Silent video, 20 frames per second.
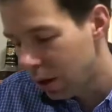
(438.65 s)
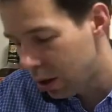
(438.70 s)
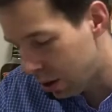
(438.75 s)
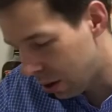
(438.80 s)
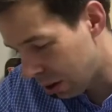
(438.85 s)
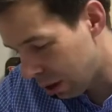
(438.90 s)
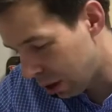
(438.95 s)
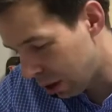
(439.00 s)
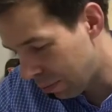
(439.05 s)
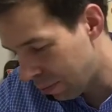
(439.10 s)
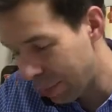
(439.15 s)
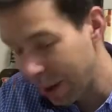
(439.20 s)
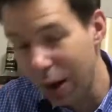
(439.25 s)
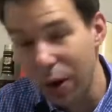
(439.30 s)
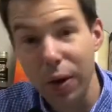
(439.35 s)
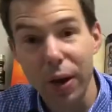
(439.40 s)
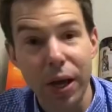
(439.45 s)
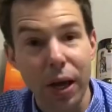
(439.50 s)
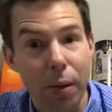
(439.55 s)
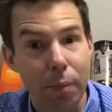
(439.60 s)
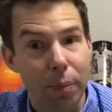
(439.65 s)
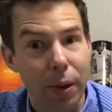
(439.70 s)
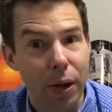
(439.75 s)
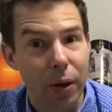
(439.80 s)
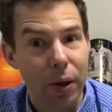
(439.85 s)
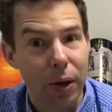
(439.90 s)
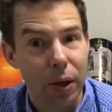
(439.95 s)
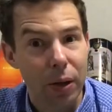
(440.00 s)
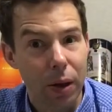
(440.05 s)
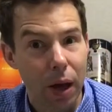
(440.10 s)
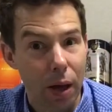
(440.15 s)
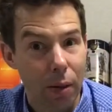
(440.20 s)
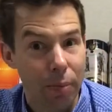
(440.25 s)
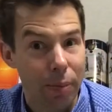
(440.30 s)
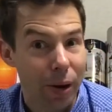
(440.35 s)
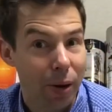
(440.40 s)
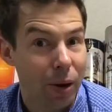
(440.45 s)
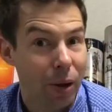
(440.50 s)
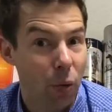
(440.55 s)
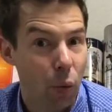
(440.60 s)
A berry
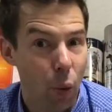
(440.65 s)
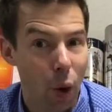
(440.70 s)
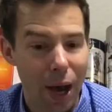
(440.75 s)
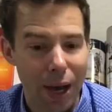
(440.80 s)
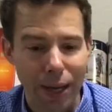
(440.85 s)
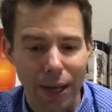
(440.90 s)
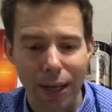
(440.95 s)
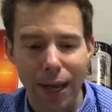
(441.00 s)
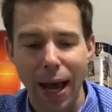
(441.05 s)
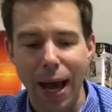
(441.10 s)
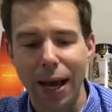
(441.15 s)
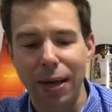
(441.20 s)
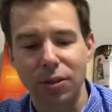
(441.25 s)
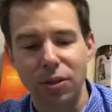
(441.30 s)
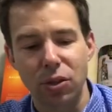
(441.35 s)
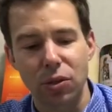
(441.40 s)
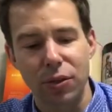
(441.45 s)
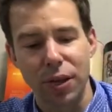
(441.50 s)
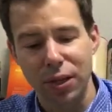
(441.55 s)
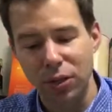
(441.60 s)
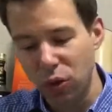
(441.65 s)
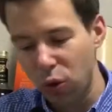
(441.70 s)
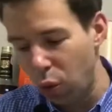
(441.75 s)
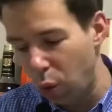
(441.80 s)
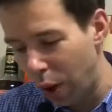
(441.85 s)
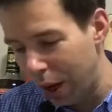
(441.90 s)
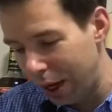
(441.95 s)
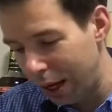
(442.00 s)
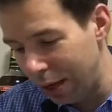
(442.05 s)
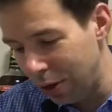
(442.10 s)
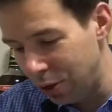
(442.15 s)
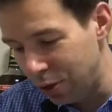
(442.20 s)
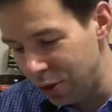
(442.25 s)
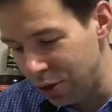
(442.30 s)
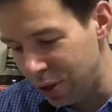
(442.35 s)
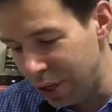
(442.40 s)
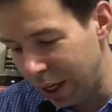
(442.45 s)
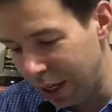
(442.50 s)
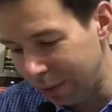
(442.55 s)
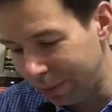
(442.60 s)
wine cask. So that's quite
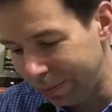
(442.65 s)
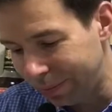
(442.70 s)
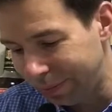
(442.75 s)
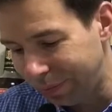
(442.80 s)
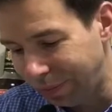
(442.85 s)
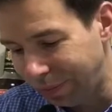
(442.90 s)
interesting.